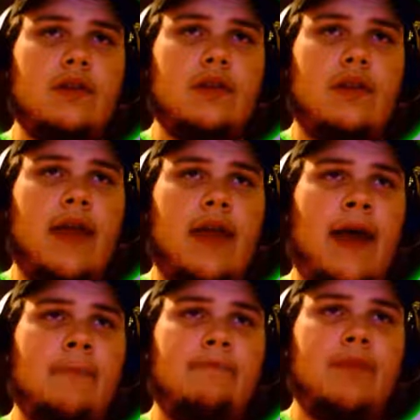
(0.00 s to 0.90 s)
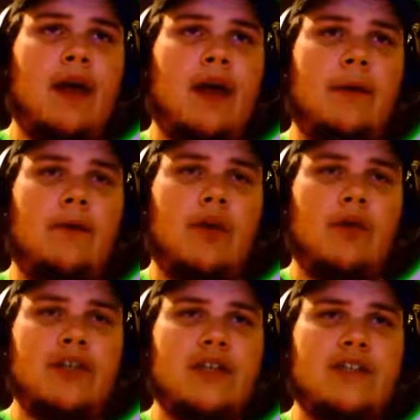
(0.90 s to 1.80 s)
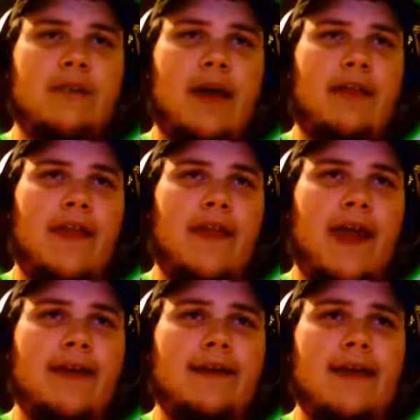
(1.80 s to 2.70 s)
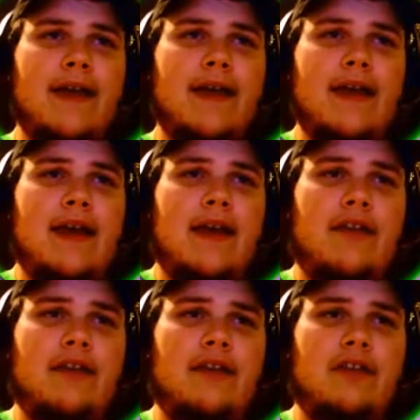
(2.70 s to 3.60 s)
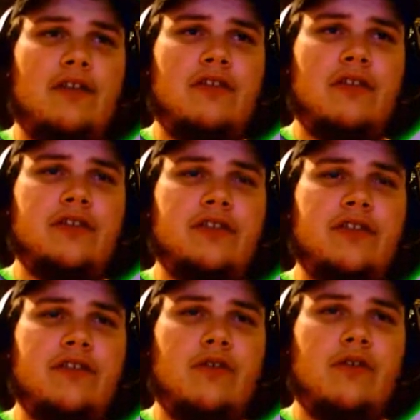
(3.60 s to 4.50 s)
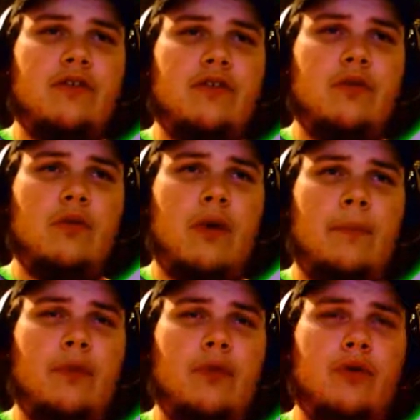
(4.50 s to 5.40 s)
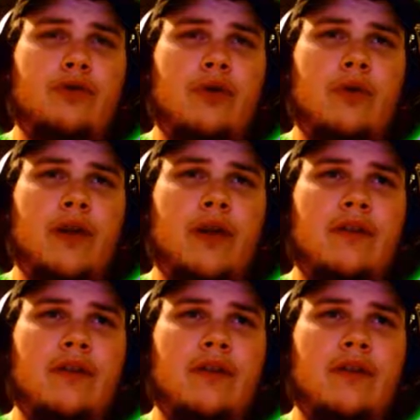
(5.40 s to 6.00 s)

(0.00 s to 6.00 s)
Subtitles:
Yeah, no question about that. That Cell Seal is just going to blow through it,